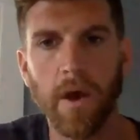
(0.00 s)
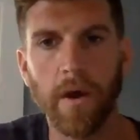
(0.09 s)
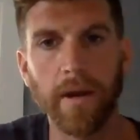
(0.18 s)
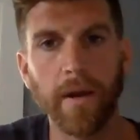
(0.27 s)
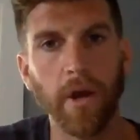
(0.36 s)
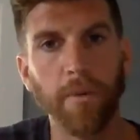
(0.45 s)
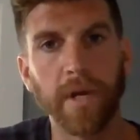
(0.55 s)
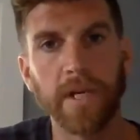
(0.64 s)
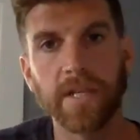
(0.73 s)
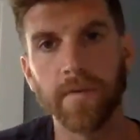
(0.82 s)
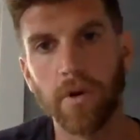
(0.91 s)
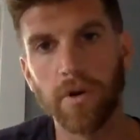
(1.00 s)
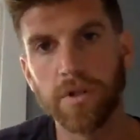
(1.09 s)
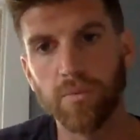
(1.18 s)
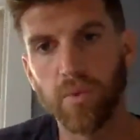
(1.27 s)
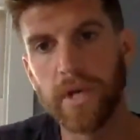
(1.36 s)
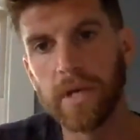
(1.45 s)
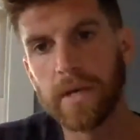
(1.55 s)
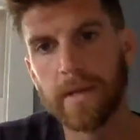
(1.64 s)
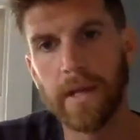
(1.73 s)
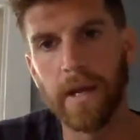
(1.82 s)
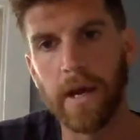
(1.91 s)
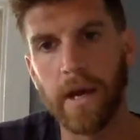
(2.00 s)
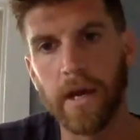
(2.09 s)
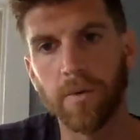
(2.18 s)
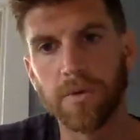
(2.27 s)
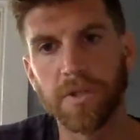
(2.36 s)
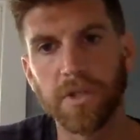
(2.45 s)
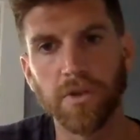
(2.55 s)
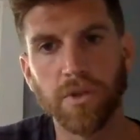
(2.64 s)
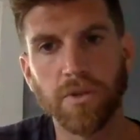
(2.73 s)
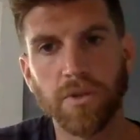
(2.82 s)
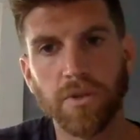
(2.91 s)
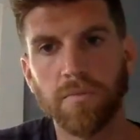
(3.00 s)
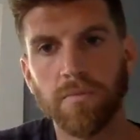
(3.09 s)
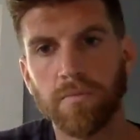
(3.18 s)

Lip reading: All right, I hope you guys have an awesome week. I will see you soon.